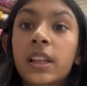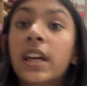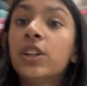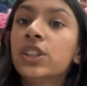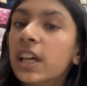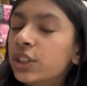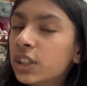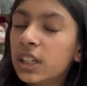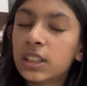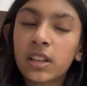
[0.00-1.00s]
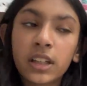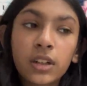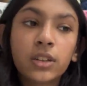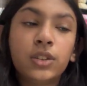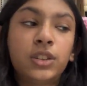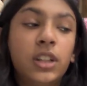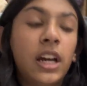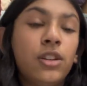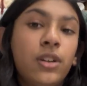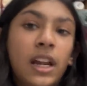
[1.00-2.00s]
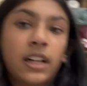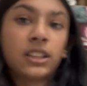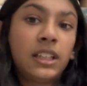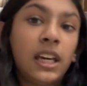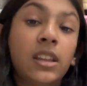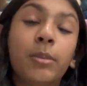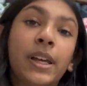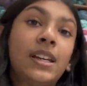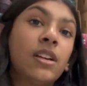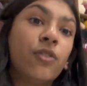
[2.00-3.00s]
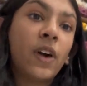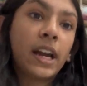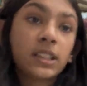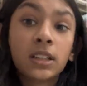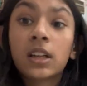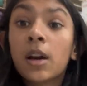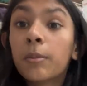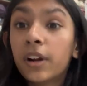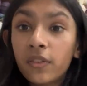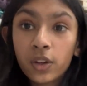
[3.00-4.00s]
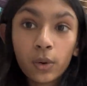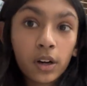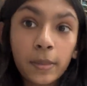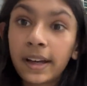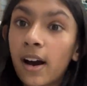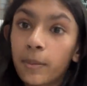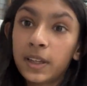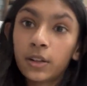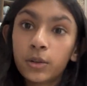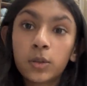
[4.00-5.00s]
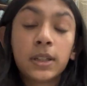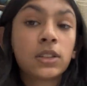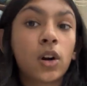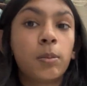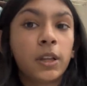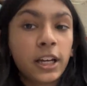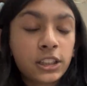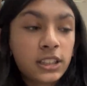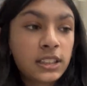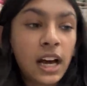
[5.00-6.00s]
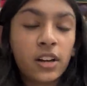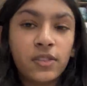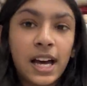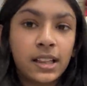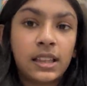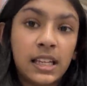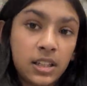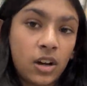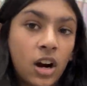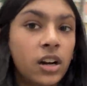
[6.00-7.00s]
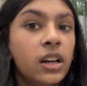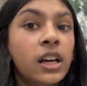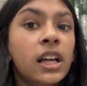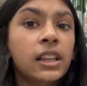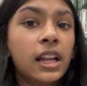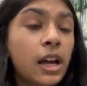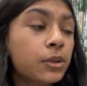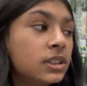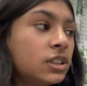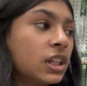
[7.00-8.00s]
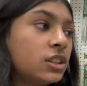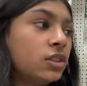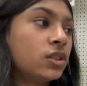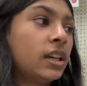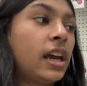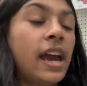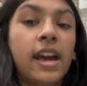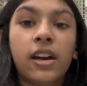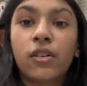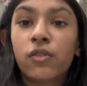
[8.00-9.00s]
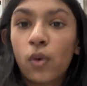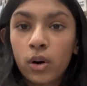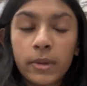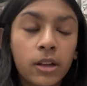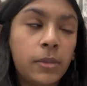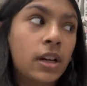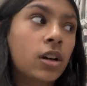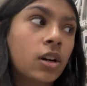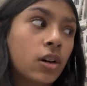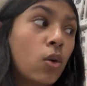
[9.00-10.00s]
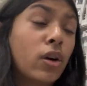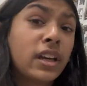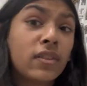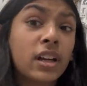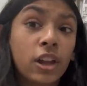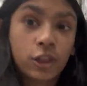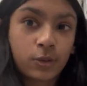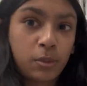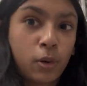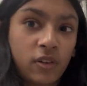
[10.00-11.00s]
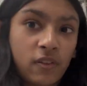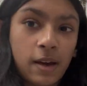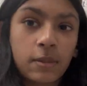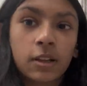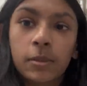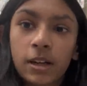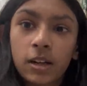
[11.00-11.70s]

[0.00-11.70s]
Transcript: Then your tension is a little looser and you can actually get the blanket effect. But if you want to make amigurumis or plushies out of that thin yarn, then I would suggest using a 4mm hook, or even a 3.5mm